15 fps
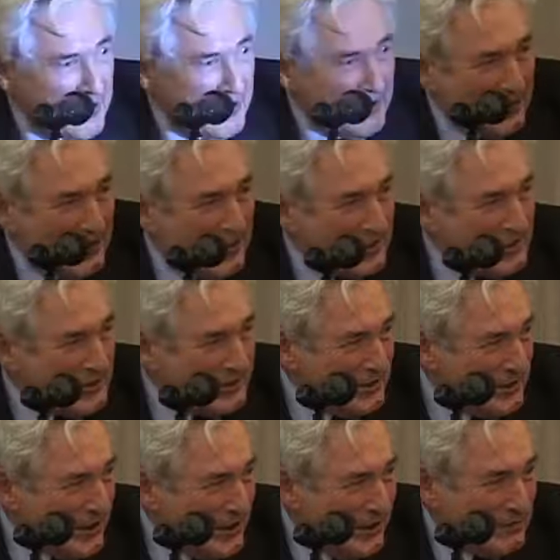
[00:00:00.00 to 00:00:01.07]
one lecture
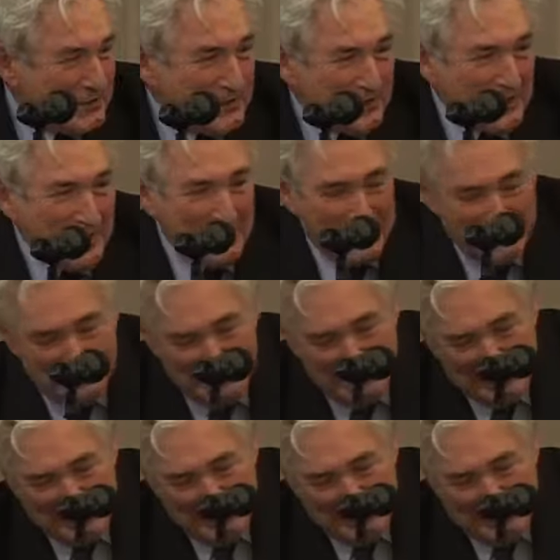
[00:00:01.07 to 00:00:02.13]
after the other,
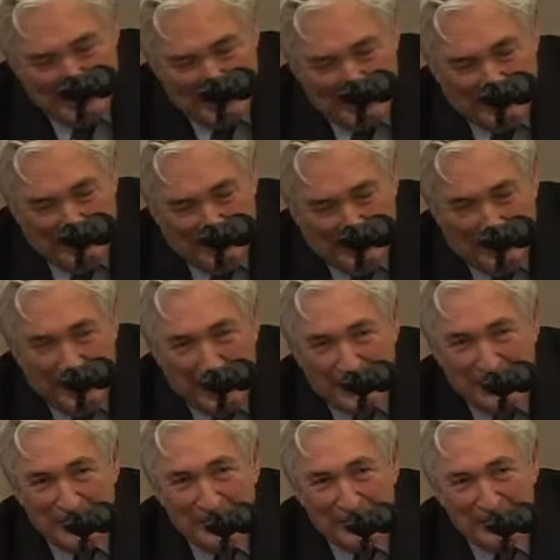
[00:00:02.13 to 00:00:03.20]

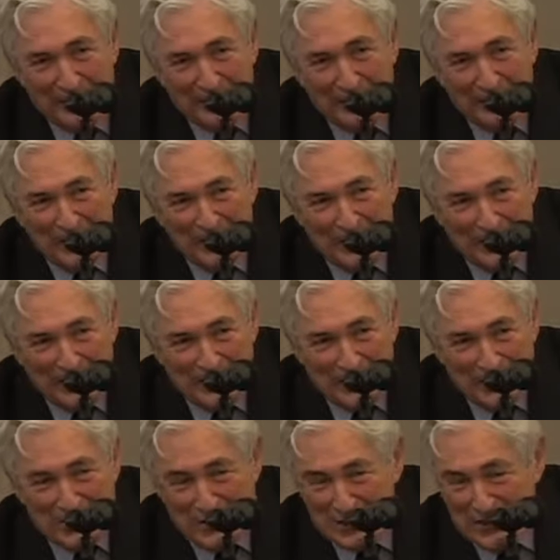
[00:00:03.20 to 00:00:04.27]
and
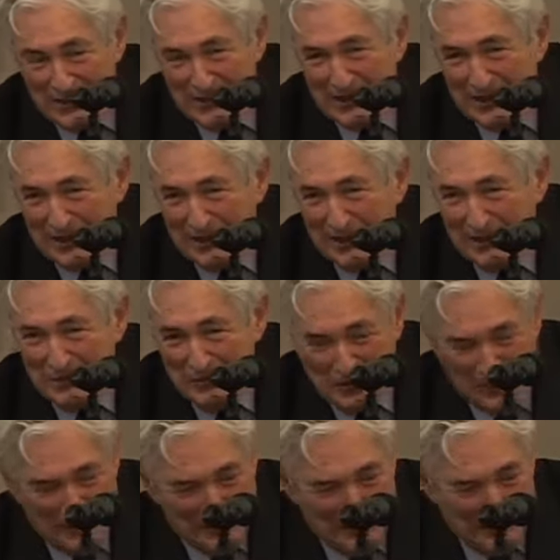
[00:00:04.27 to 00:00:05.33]
then says, I'd like you to
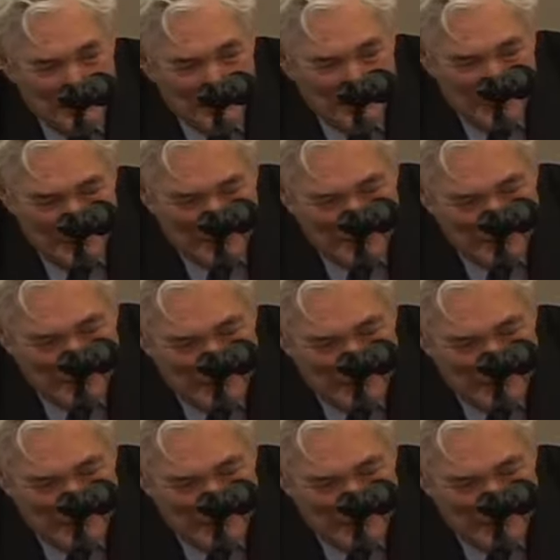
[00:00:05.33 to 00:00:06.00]
give a